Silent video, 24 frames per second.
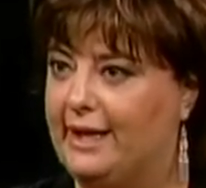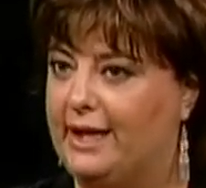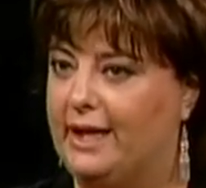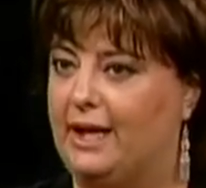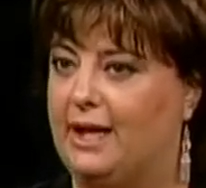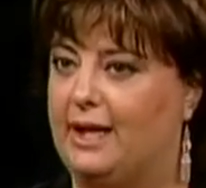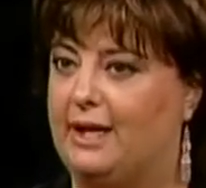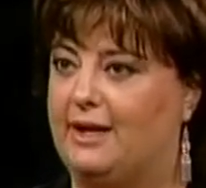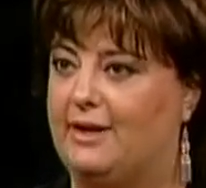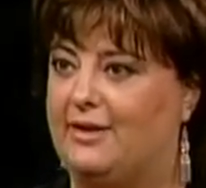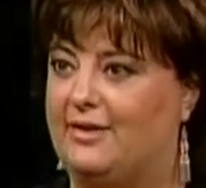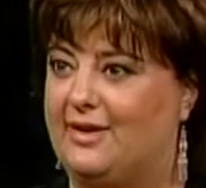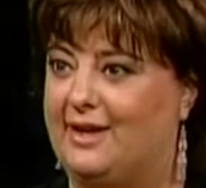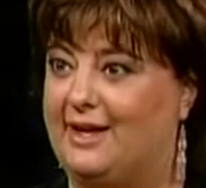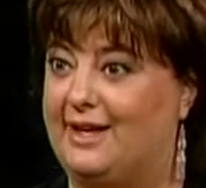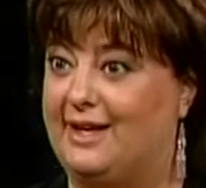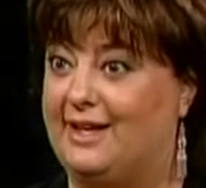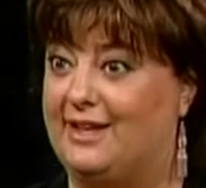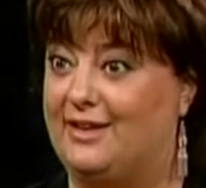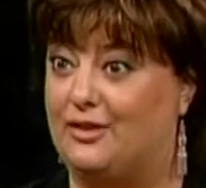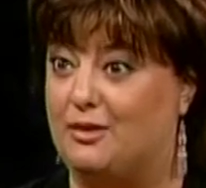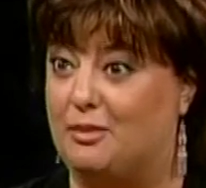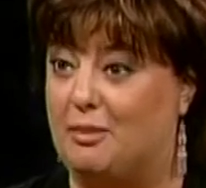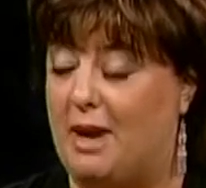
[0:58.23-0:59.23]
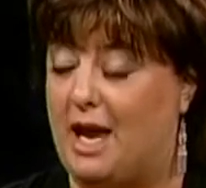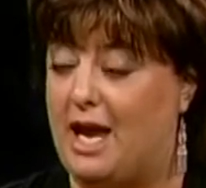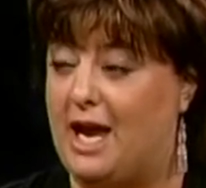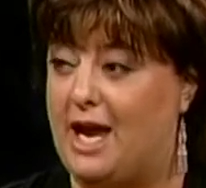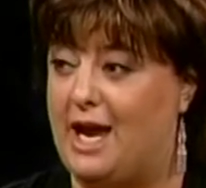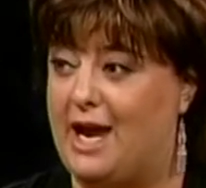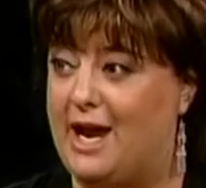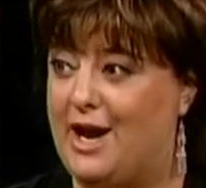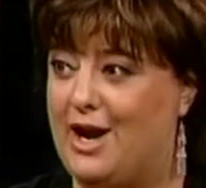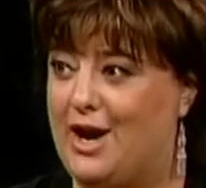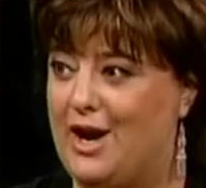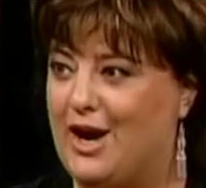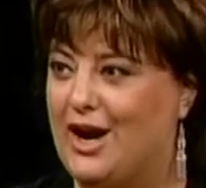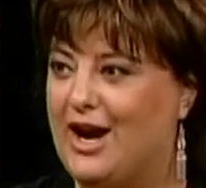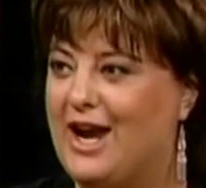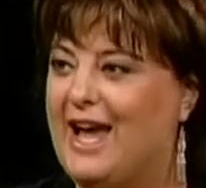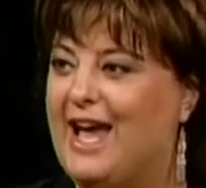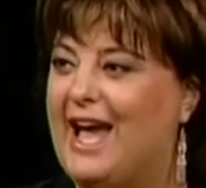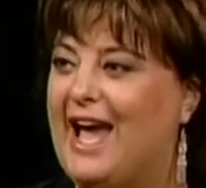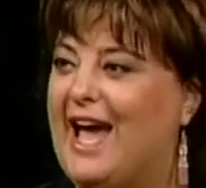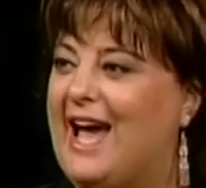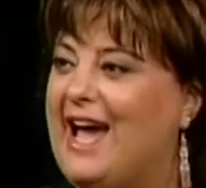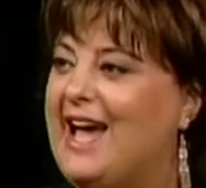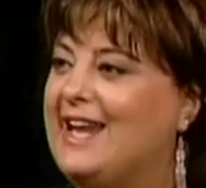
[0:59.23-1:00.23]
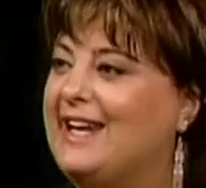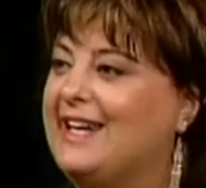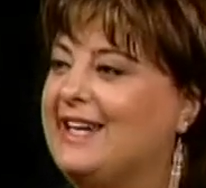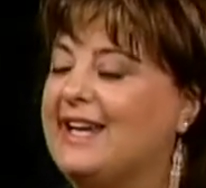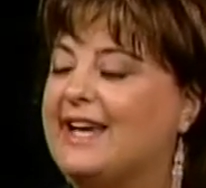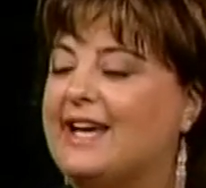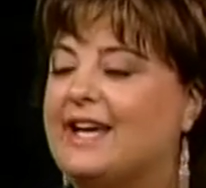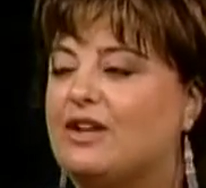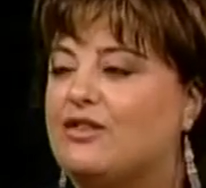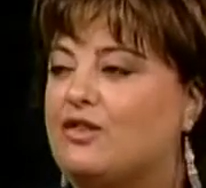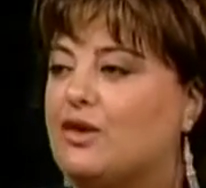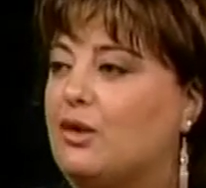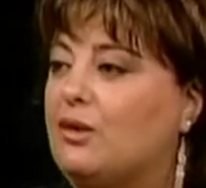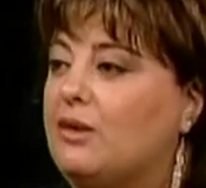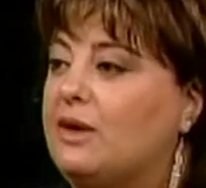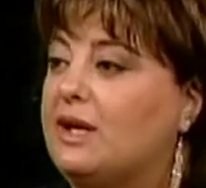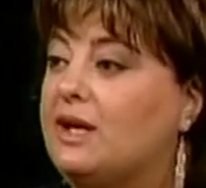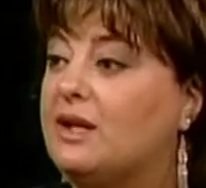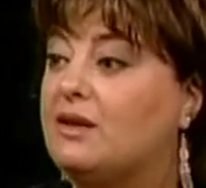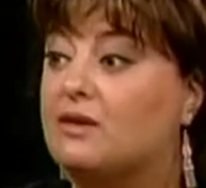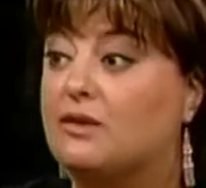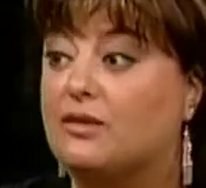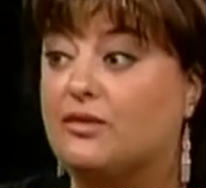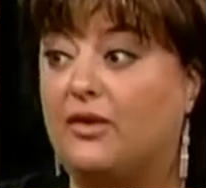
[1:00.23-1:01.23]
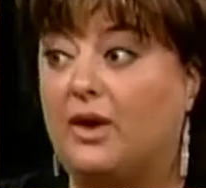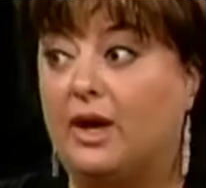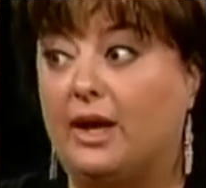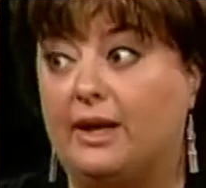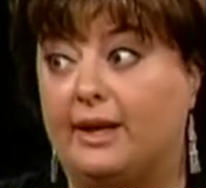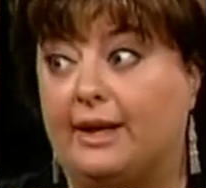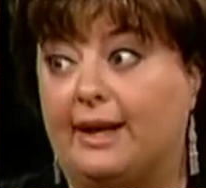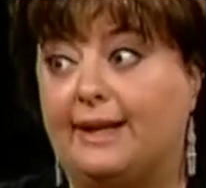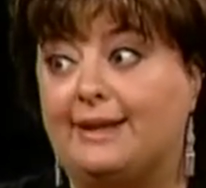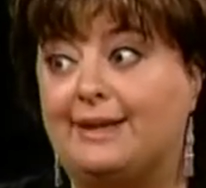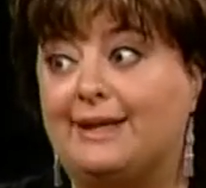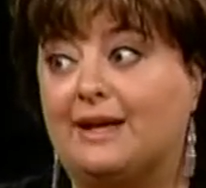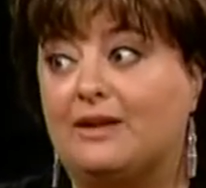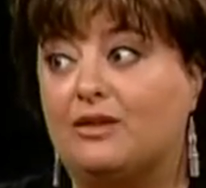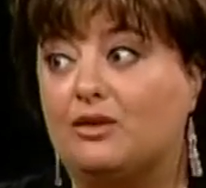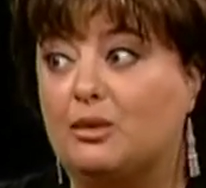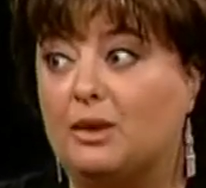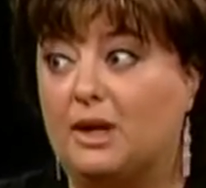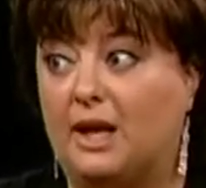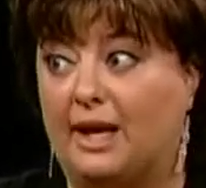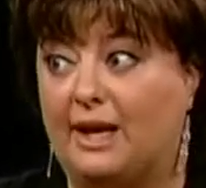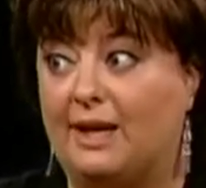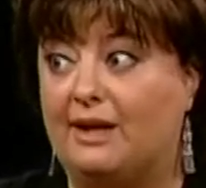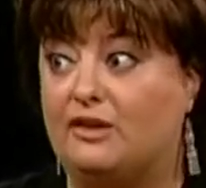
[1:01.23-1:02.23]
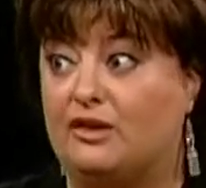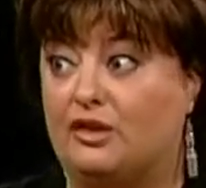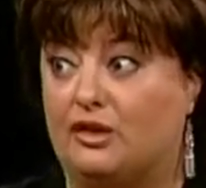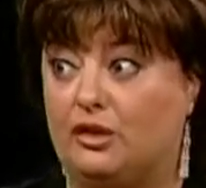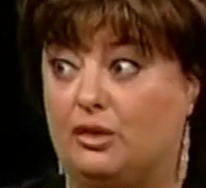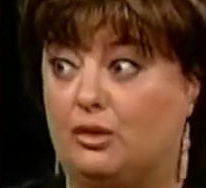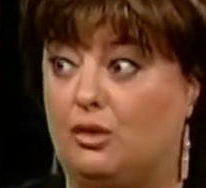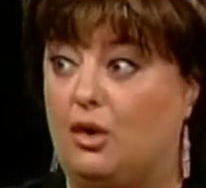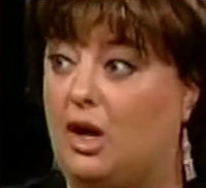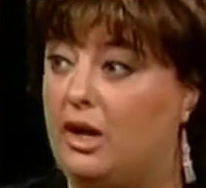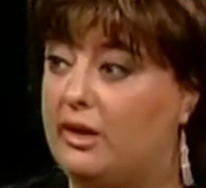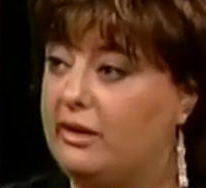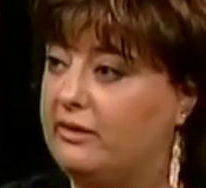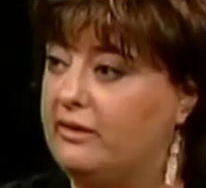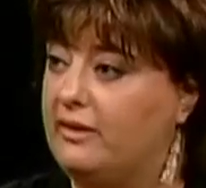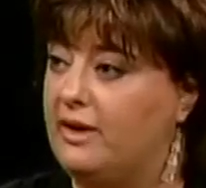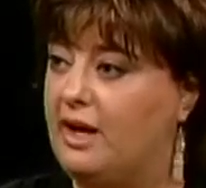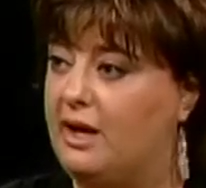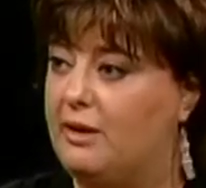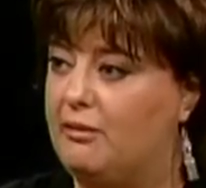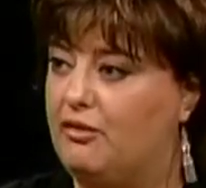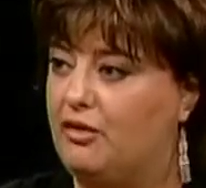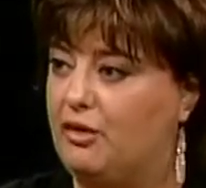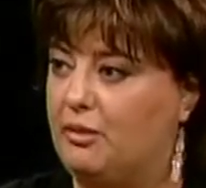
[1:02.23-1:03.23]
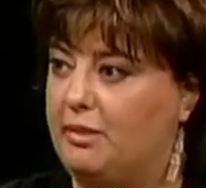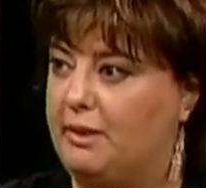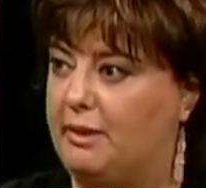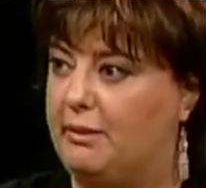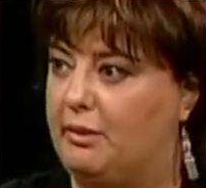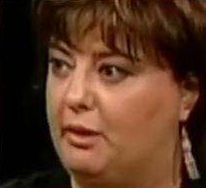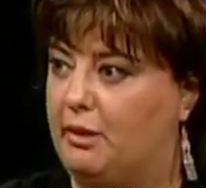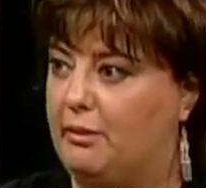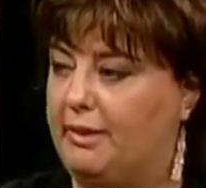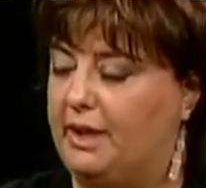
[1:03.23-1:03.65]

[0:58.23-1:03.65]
And I say, "It's my hair." And so it's fun, and that's what I get to do all the time for people,